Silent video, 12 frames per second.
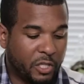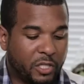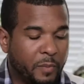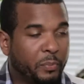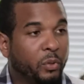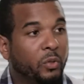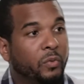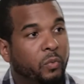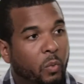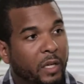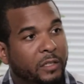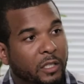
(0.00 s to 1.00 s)
just to prove
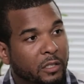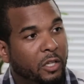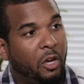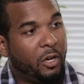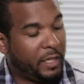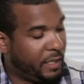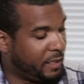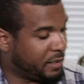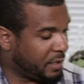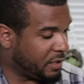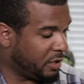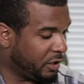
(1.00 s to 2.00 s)
what the law
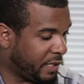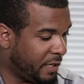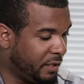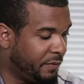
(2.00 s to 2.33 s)
is, let's look at